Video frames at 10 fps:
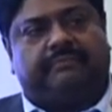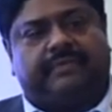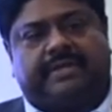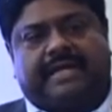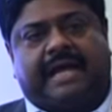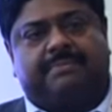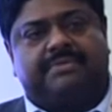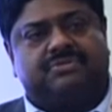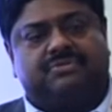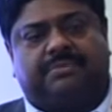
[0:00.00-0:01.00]
it
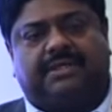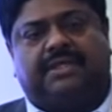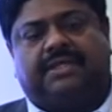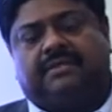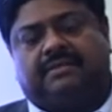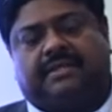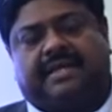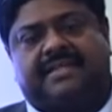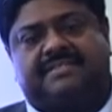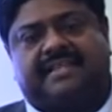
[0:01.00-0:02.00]
happens to be the
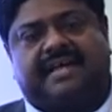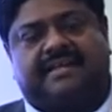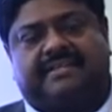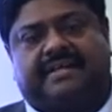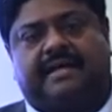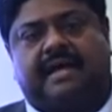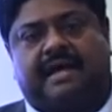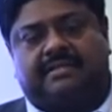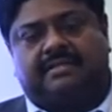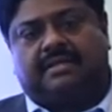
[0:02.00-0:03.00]
case that they
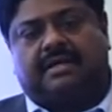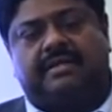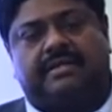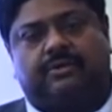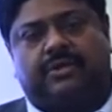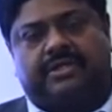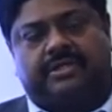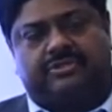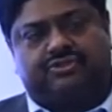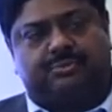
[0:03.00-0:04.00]
got the
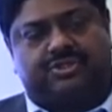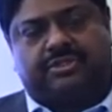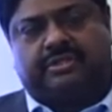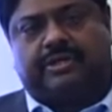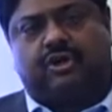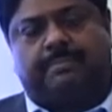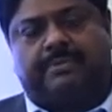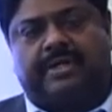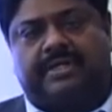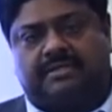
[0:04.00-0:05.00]
unregulated distribution grid
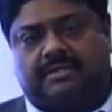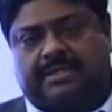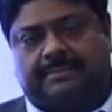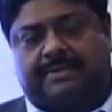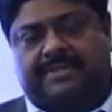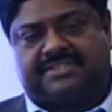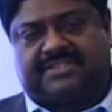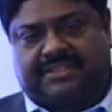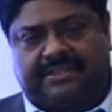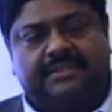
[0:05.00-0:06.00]
operator
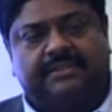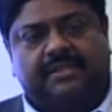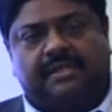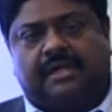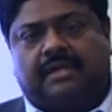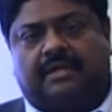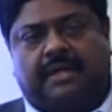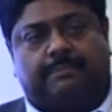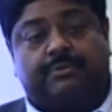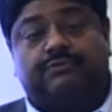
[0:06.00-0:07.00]
capacity
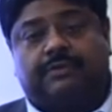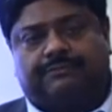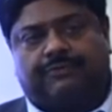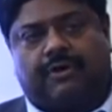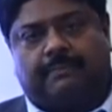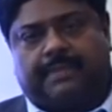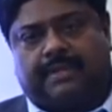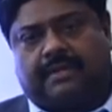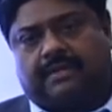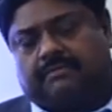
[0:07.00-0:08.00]
approval from
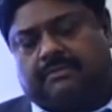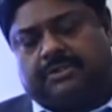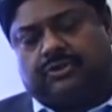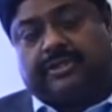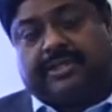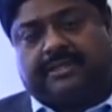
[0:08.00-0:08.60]
the utility